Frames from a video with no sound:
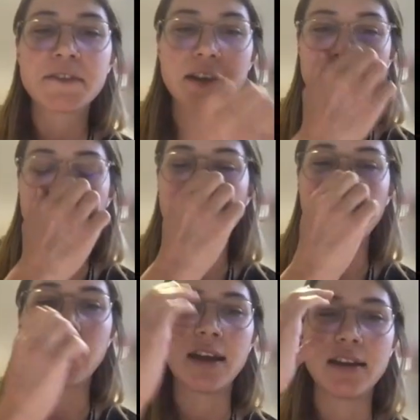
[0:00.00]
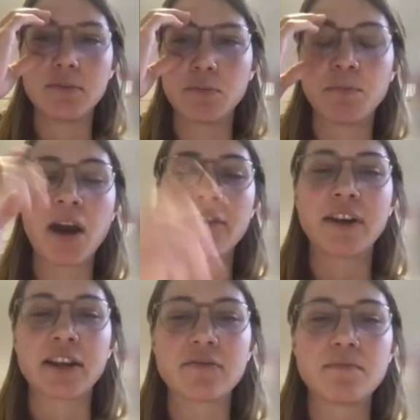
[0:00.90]
So
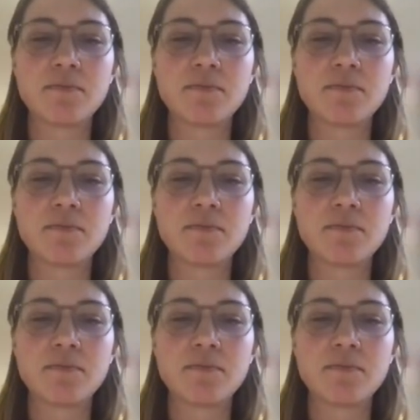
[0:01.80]
perfect